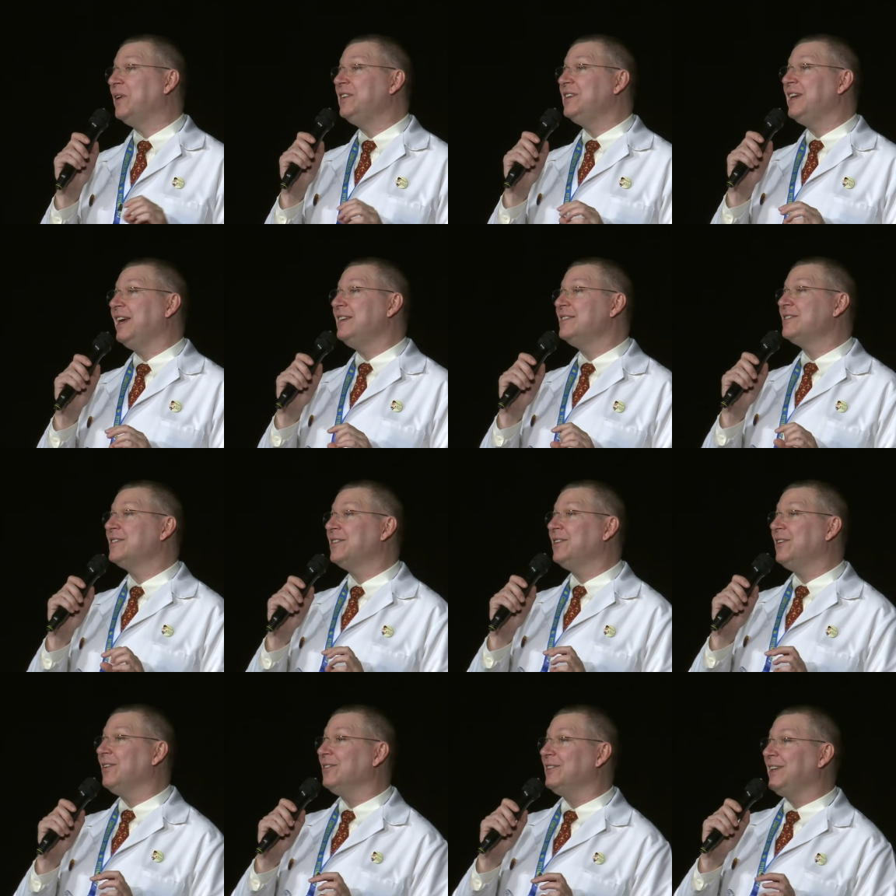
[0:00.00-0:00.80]
days
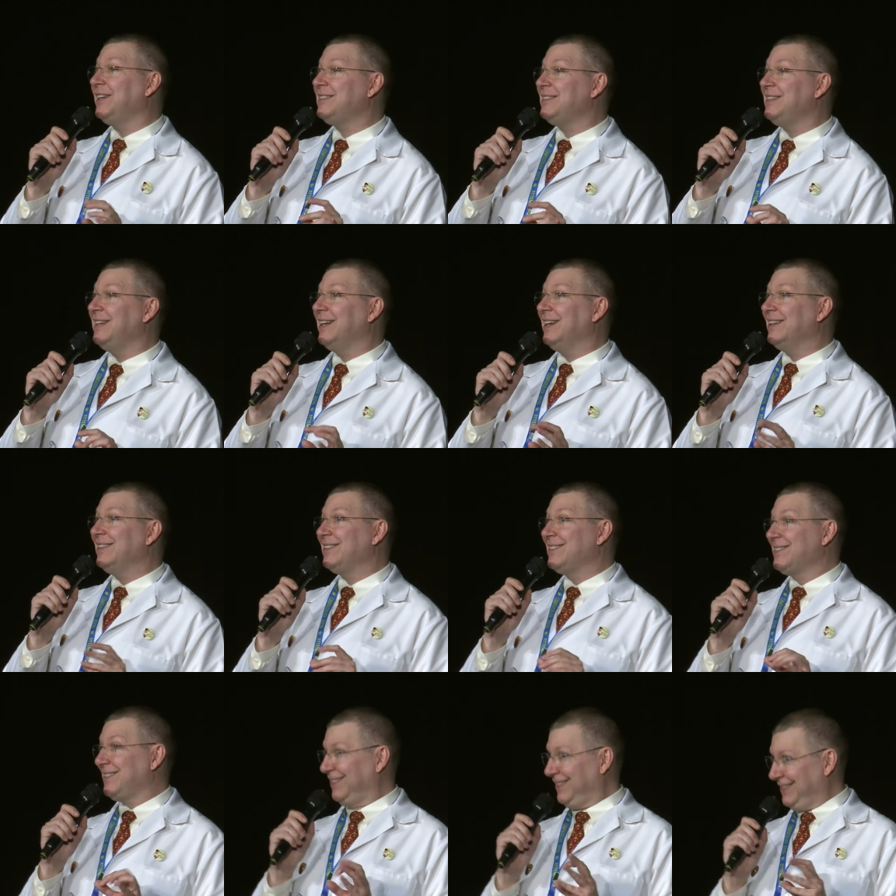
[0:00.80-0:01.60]
to go. Let's see how
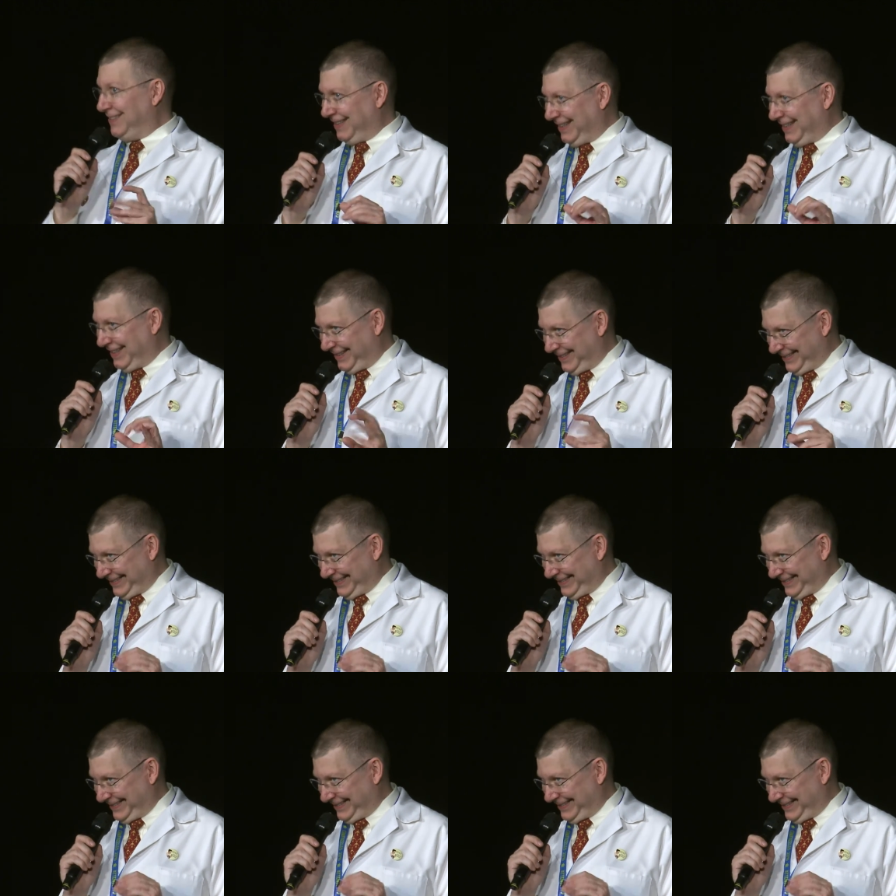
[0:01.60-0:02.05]
this turns out.